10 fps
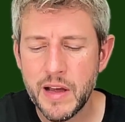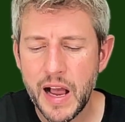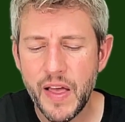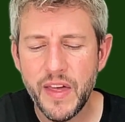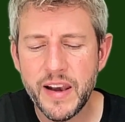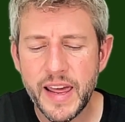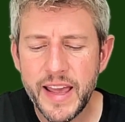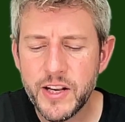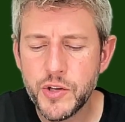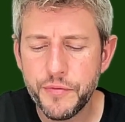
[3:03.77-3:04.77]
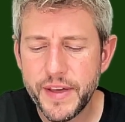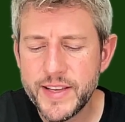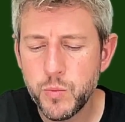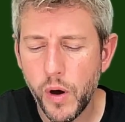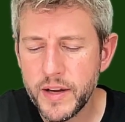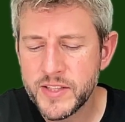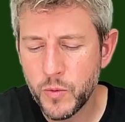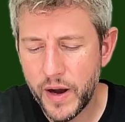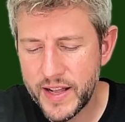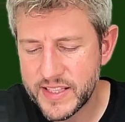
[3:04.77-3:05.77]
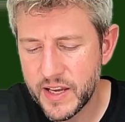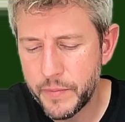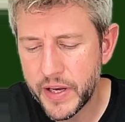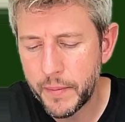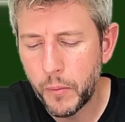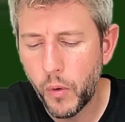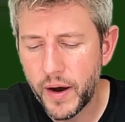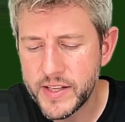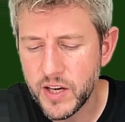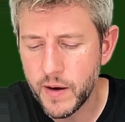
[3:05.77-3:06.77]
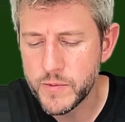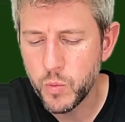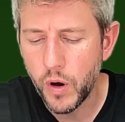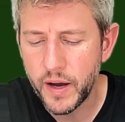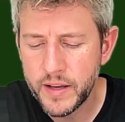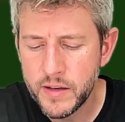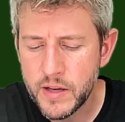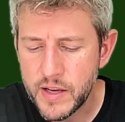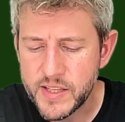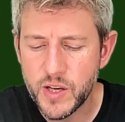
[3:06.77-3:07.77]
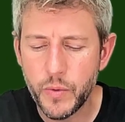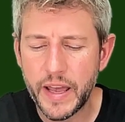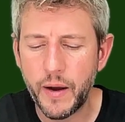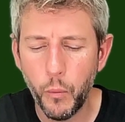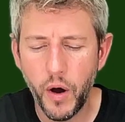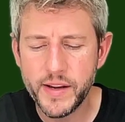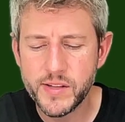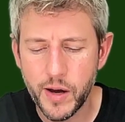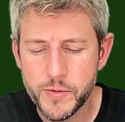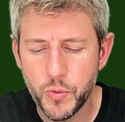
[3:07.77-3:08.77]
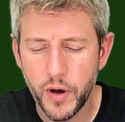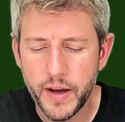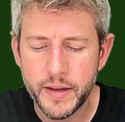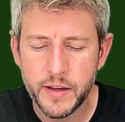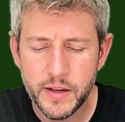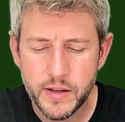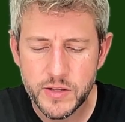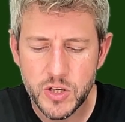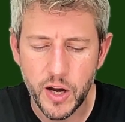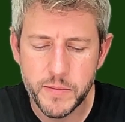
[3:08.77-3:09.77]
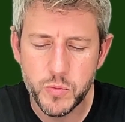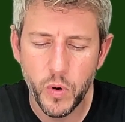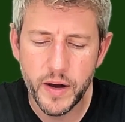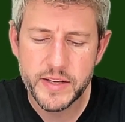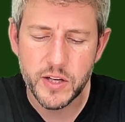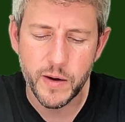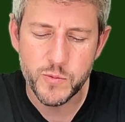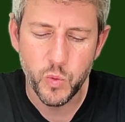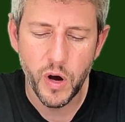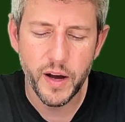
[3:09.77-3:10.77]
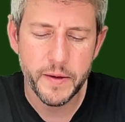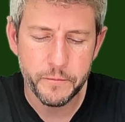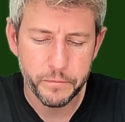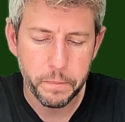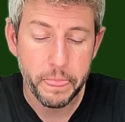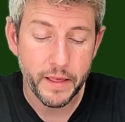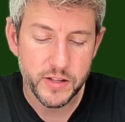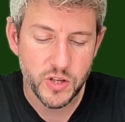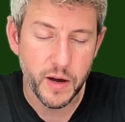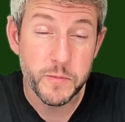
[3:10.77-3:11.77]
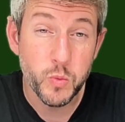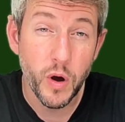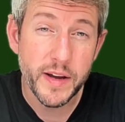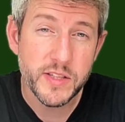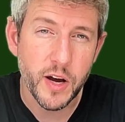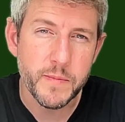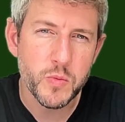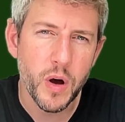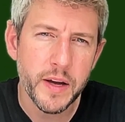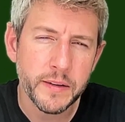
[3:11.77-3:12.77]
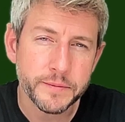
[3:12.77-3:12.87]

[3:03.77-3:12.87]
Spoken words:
And then each of these y squareds can become a y times y. So we're getting y times y times y times y times y times y.